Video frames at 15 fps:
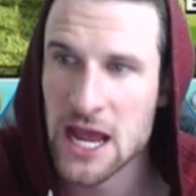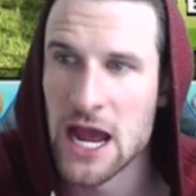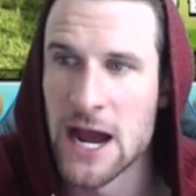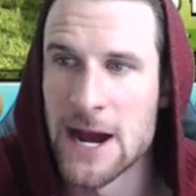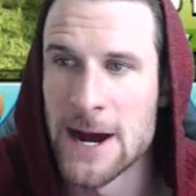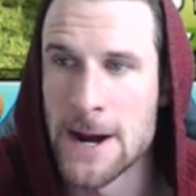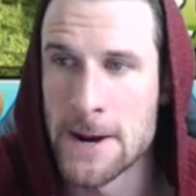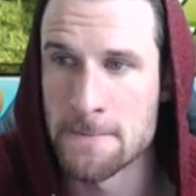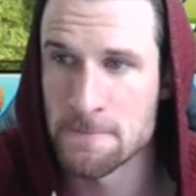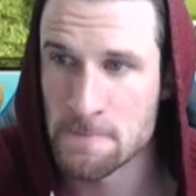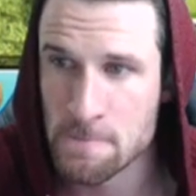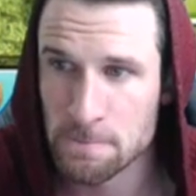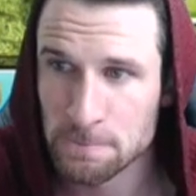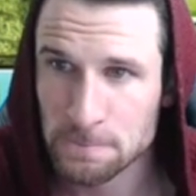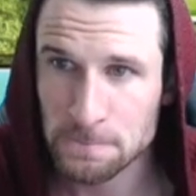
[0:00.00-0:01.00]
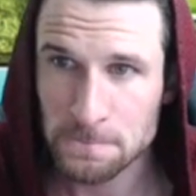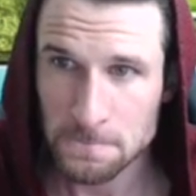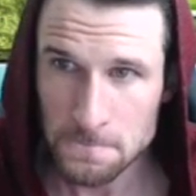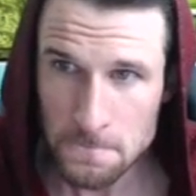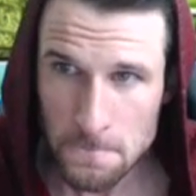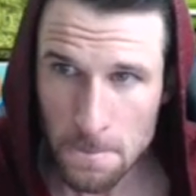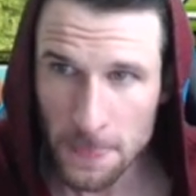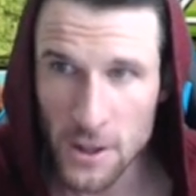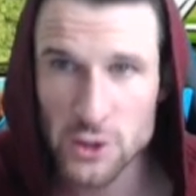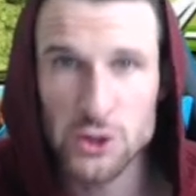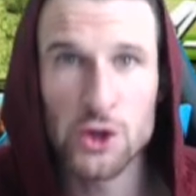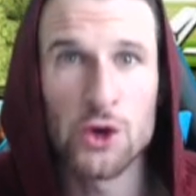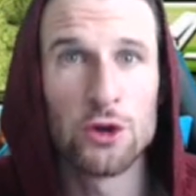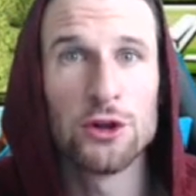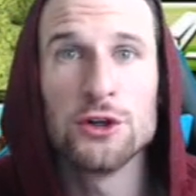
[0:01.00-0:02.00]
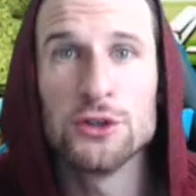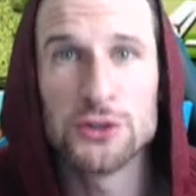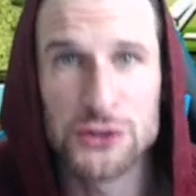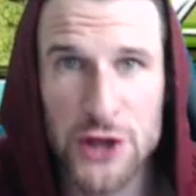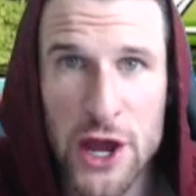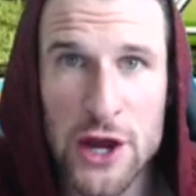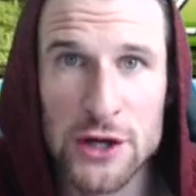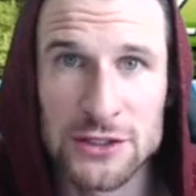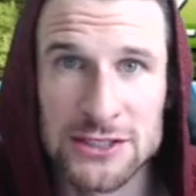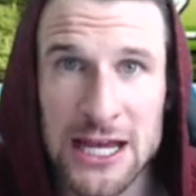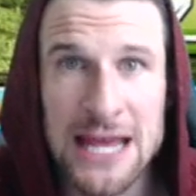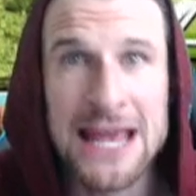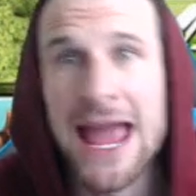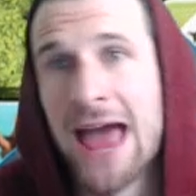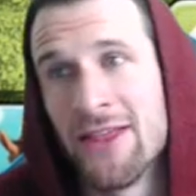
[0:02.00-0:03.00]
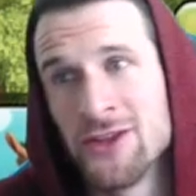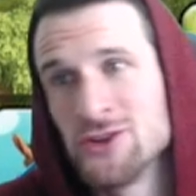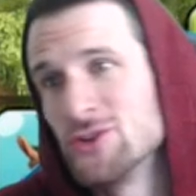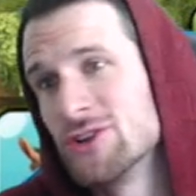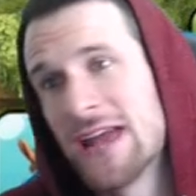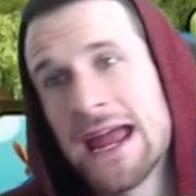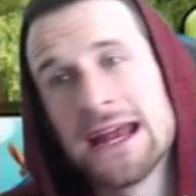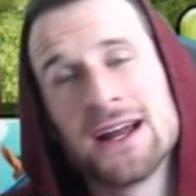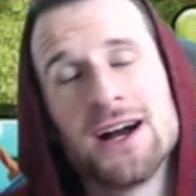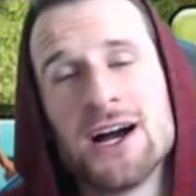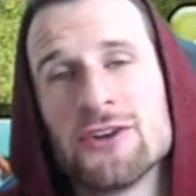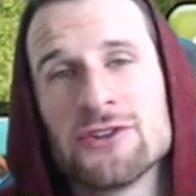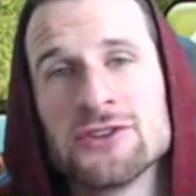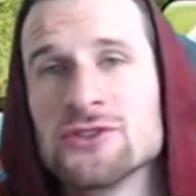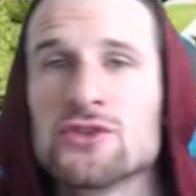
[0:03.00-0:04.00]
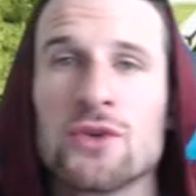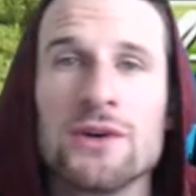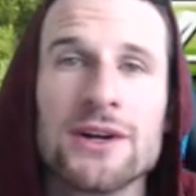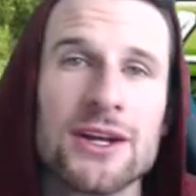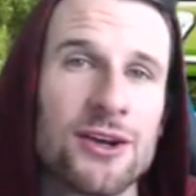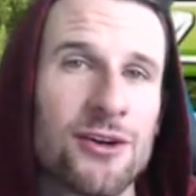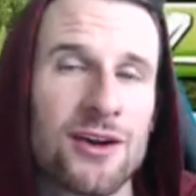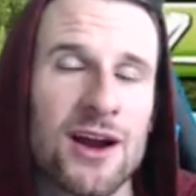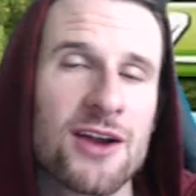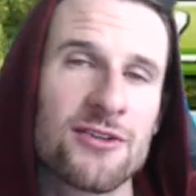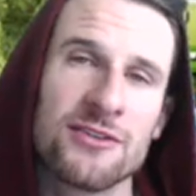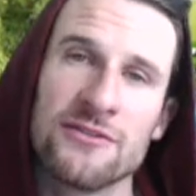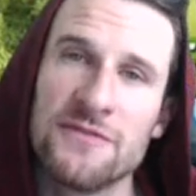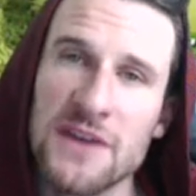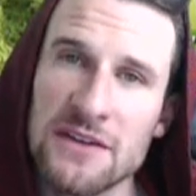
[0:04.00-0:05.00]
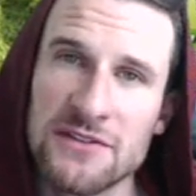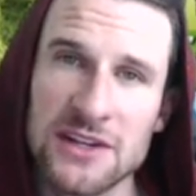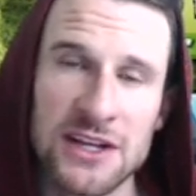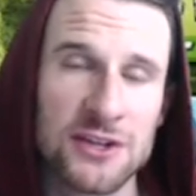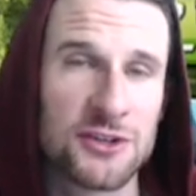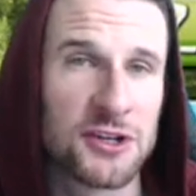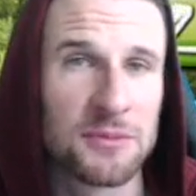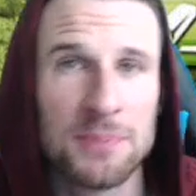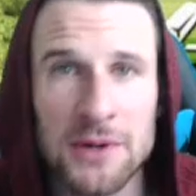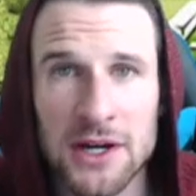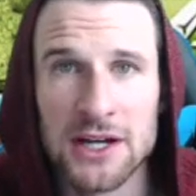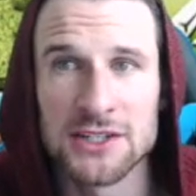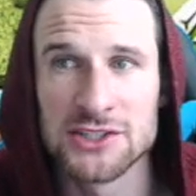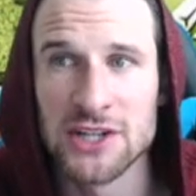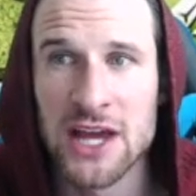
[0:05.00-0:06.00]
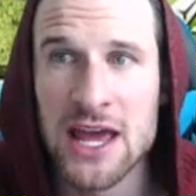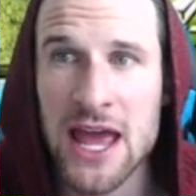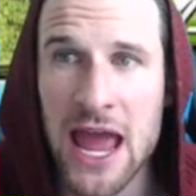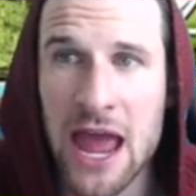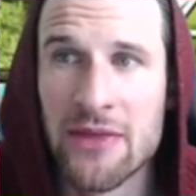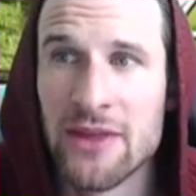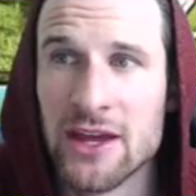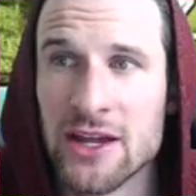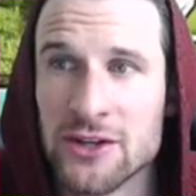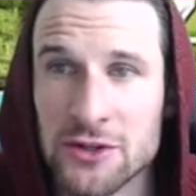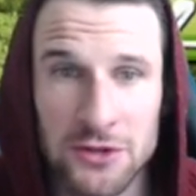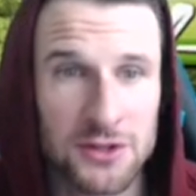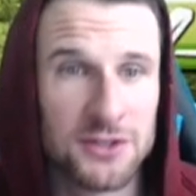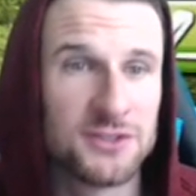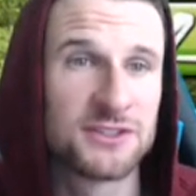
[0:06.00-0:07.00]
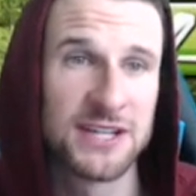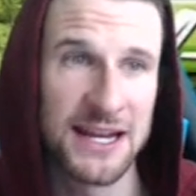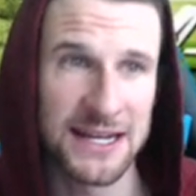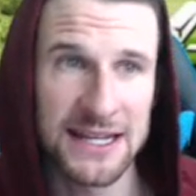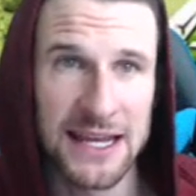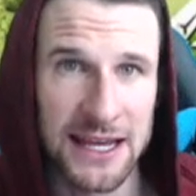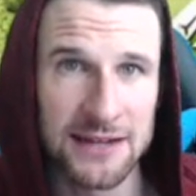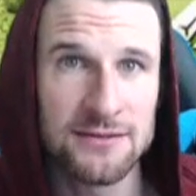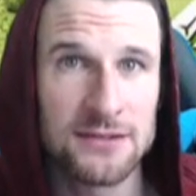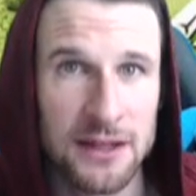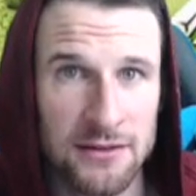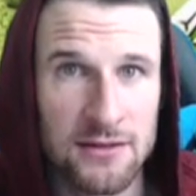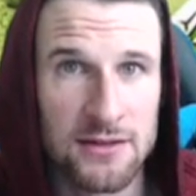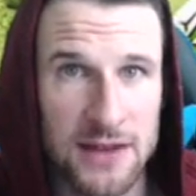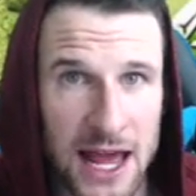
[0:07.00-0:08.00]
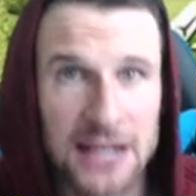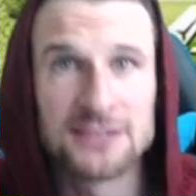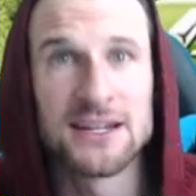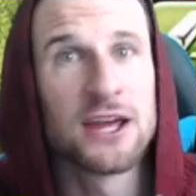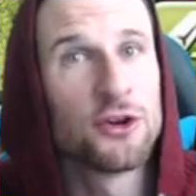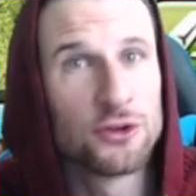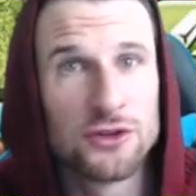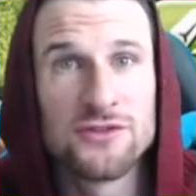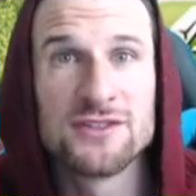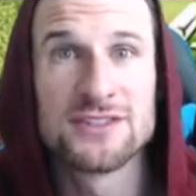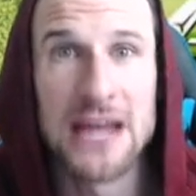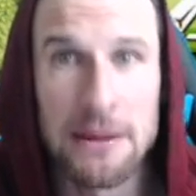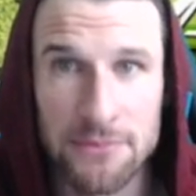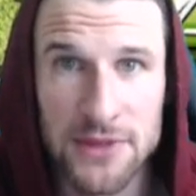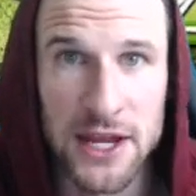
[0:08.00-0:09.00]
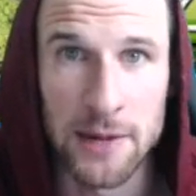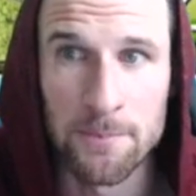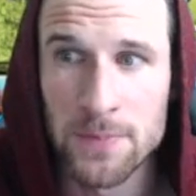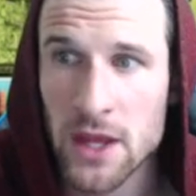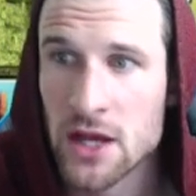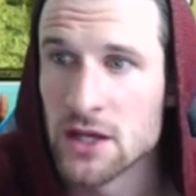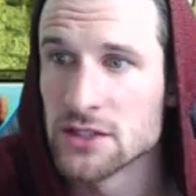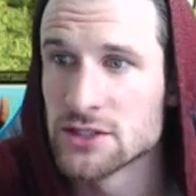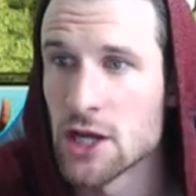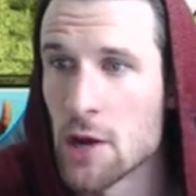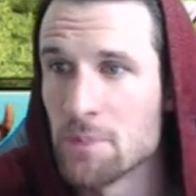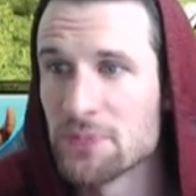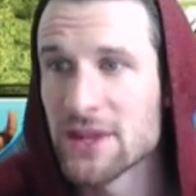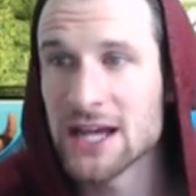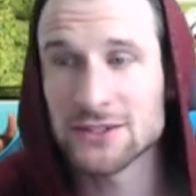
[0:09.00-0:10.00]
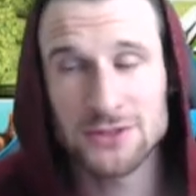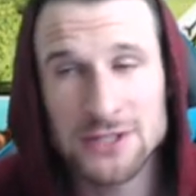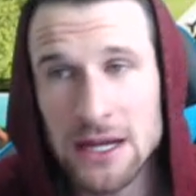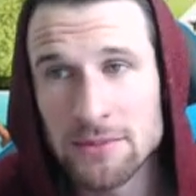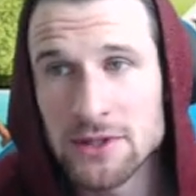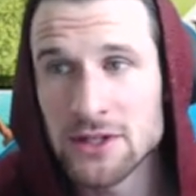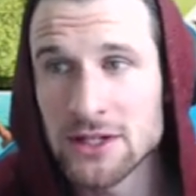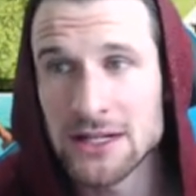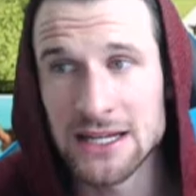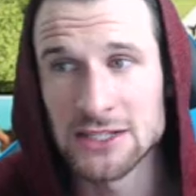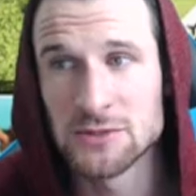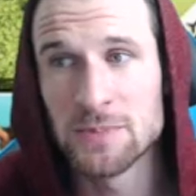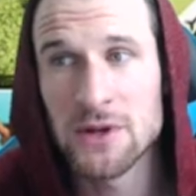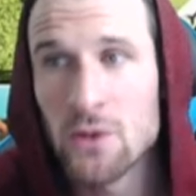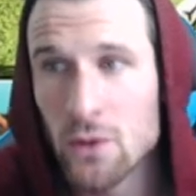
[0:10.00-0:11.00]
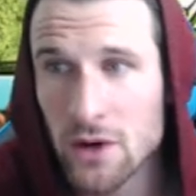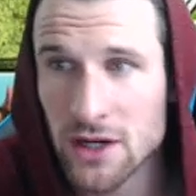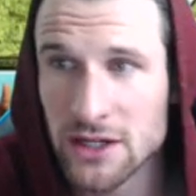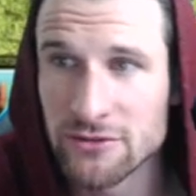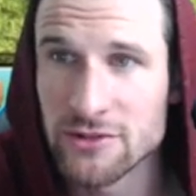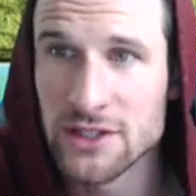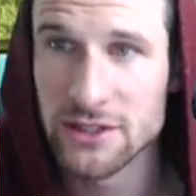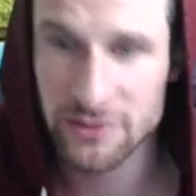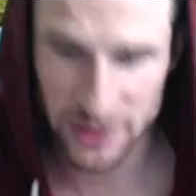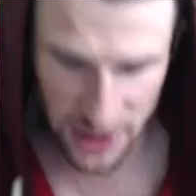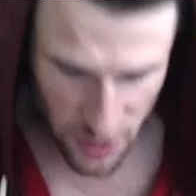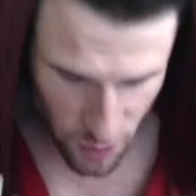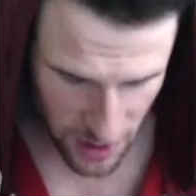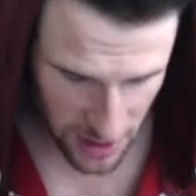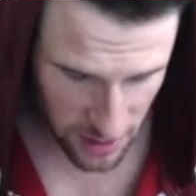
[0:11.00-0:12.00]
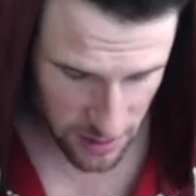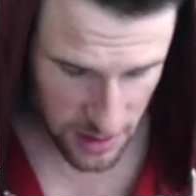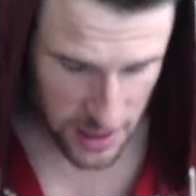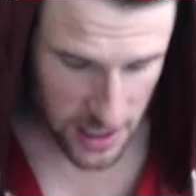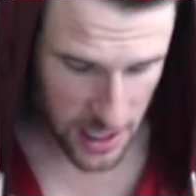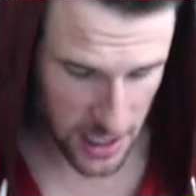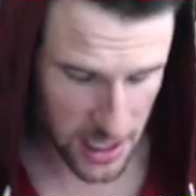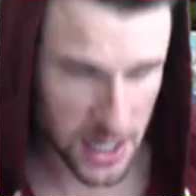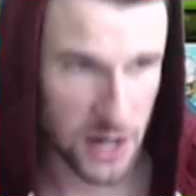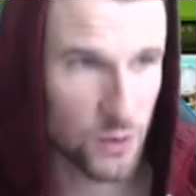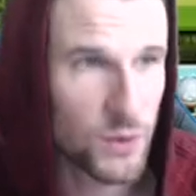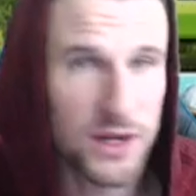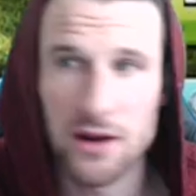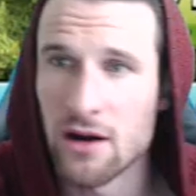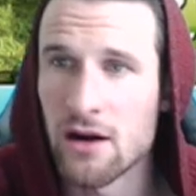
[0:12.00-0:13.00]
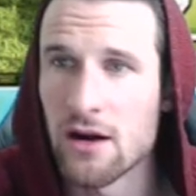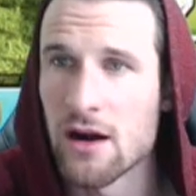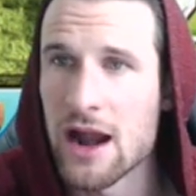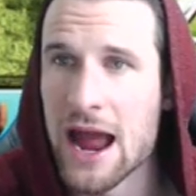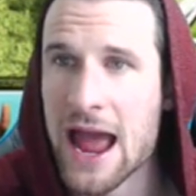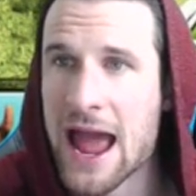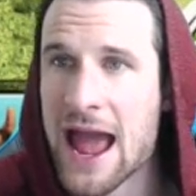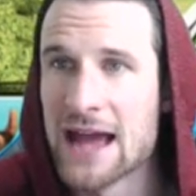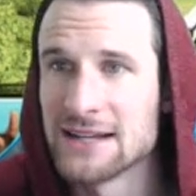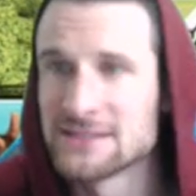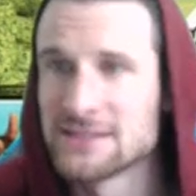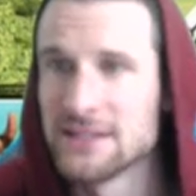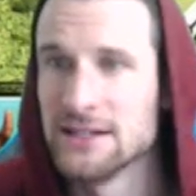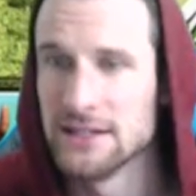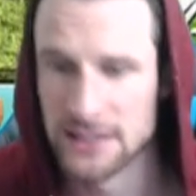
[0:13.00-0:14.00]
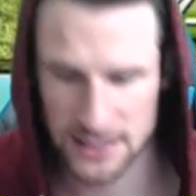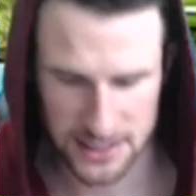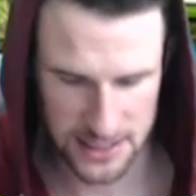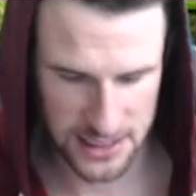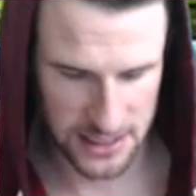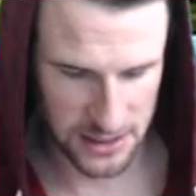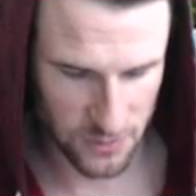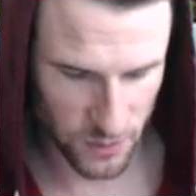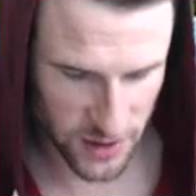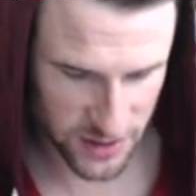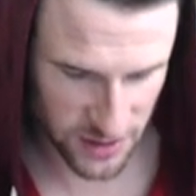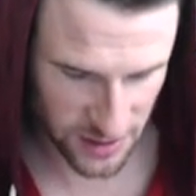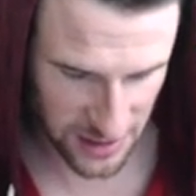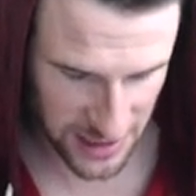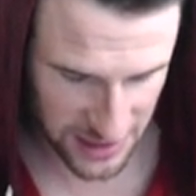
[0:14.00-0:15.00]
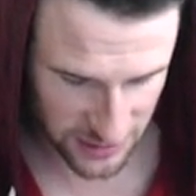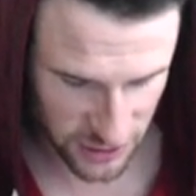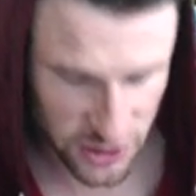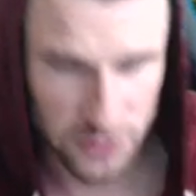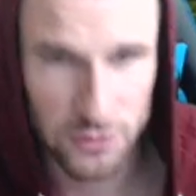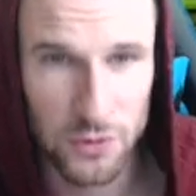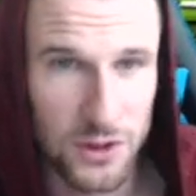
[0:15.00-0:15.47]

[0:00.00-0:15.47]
Um, so you'll lose those, and then you'll gain 120 or 150 in your push, and then you'll lose 10 again, and then the next day you'll do the same thing. So that's what I'm doing. It's been working really, really well. Uh, we are at uh, what is our ah, shoot?